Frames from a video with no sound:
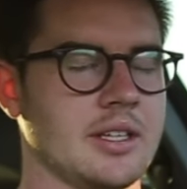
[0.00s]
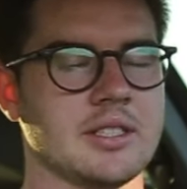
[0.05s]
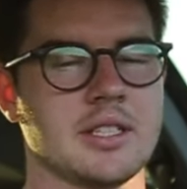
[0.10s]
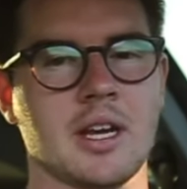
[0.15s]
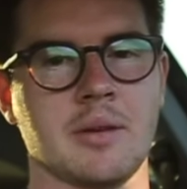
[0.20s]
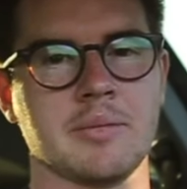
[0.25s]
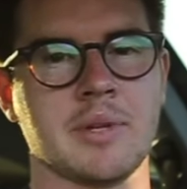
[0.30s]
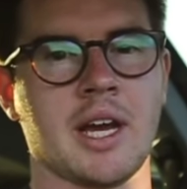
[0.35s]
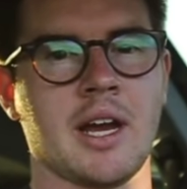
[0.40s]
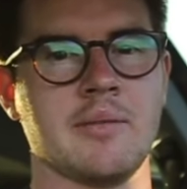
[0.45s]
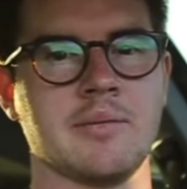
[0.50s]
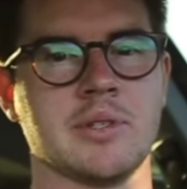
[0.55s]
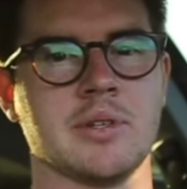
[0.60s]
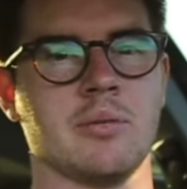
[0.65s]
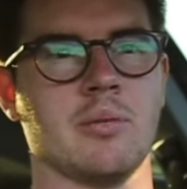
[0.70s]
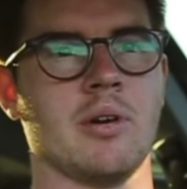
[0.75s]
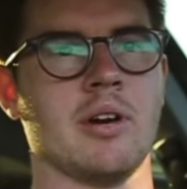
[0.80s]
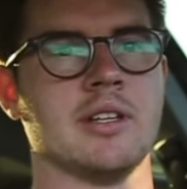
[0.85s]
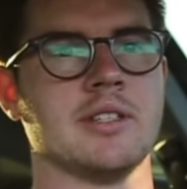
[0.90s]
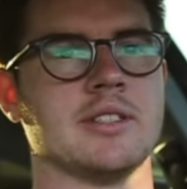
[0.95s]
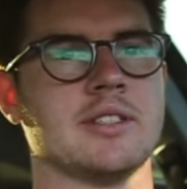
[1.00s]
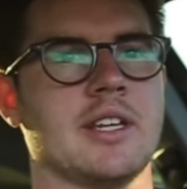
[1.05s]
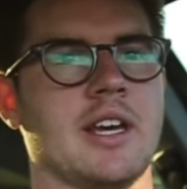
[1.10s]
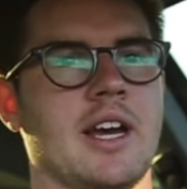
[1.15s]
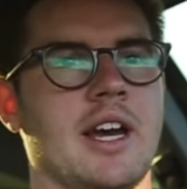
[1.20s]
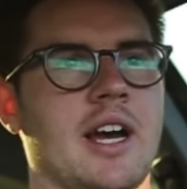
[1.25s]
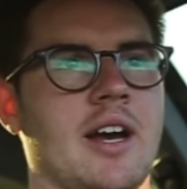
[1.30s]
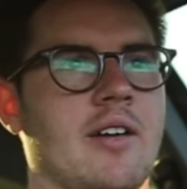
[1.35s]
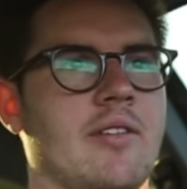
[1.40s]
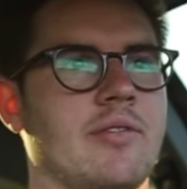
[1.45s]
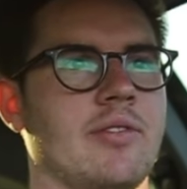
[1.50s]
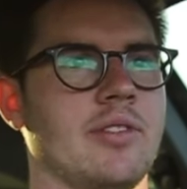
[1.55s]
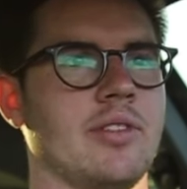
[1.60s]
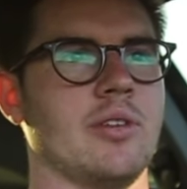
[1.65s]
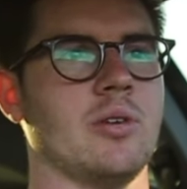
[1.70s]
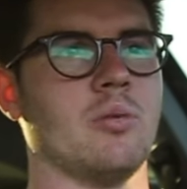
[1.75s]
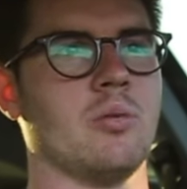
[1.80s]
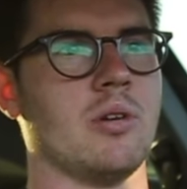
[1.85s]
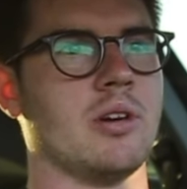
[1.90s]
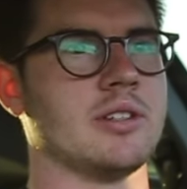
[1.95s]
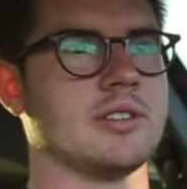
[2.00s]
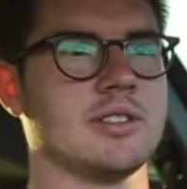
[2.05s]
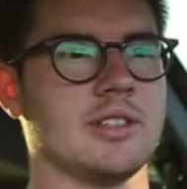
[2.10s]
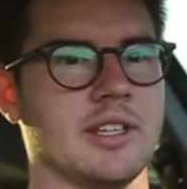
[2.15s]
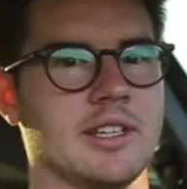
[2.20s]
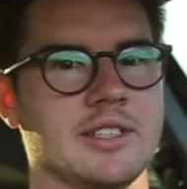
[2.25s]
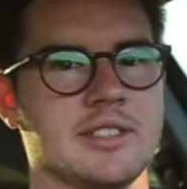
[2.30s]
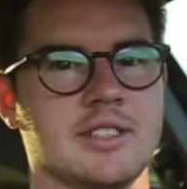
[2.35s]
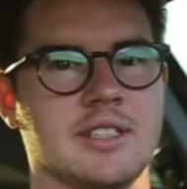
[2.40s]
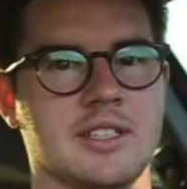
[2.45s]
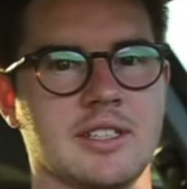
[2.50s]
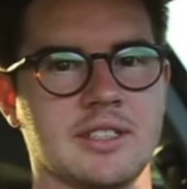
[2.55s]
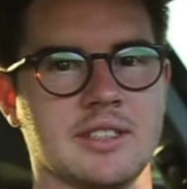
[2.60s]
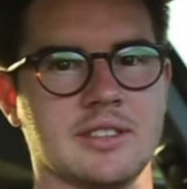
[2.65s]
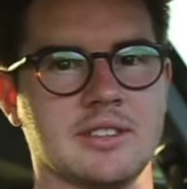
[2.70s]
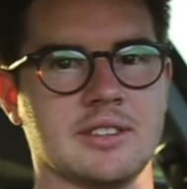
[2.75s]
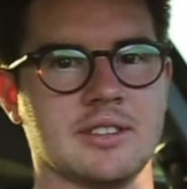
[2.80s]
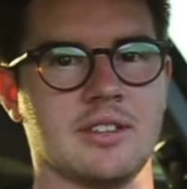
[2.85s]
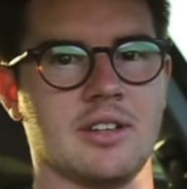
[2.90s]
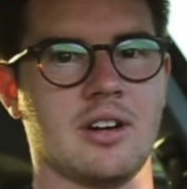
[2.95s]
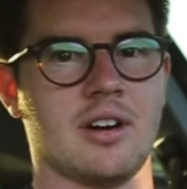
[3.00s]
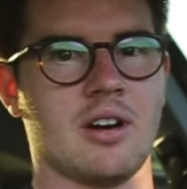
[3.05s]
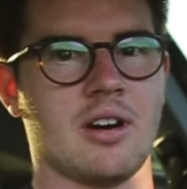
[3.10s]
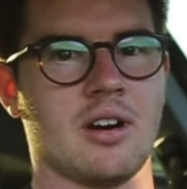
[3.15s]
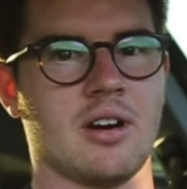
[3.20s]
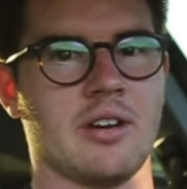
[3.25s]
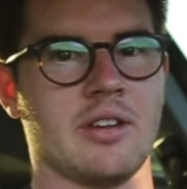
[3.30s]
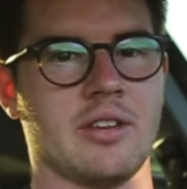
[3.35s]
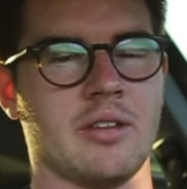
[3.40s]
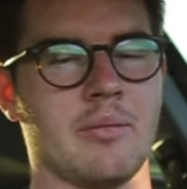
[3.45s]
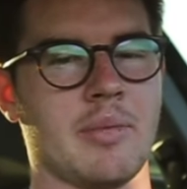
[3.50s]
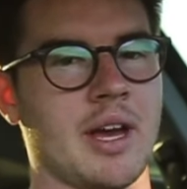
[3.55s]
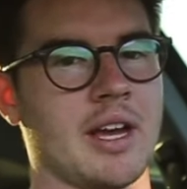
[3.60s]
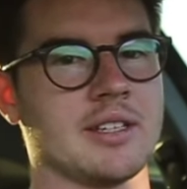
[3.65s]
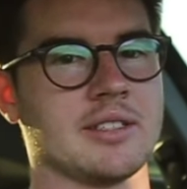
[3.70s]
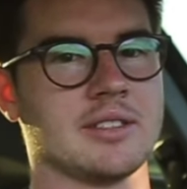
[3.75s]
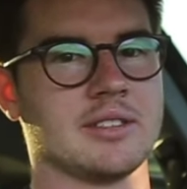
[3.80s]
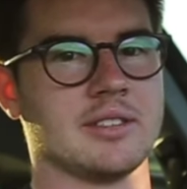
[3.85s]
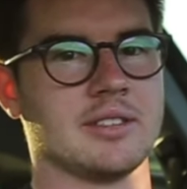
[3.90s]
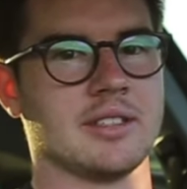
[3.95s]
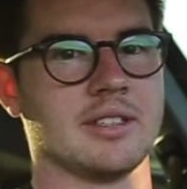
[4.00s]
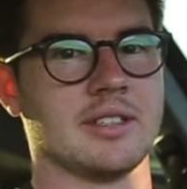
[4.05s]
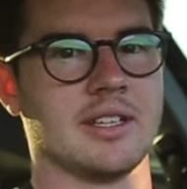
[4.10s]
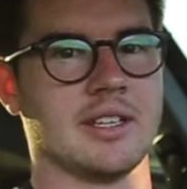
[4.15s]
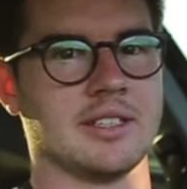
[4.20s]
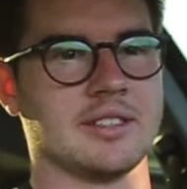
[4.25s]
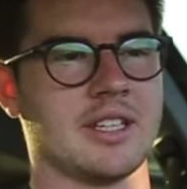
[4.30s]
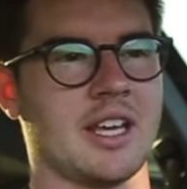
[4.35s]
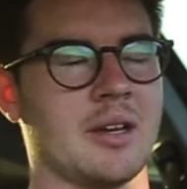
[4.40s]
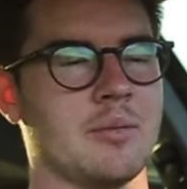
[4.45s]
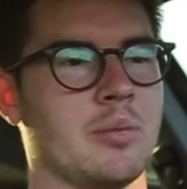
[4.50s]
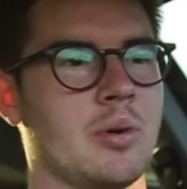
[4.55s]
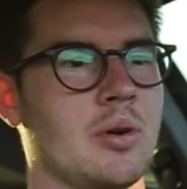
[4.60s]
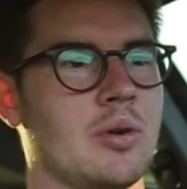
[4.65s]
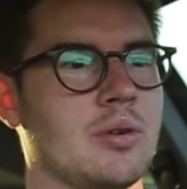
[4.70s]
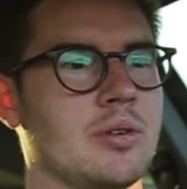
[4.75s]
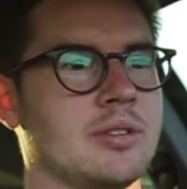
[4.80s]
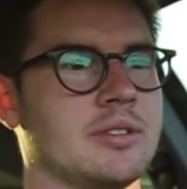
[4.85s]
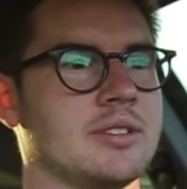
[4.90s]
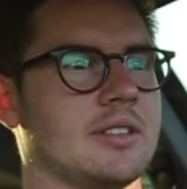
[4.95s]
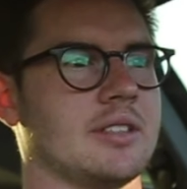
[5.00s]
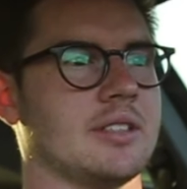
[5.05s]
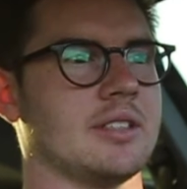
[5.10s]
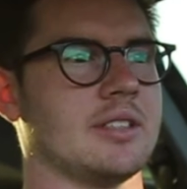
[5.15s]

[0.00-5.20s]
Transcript: Sometimes the ones that have the worst listings are the best examples.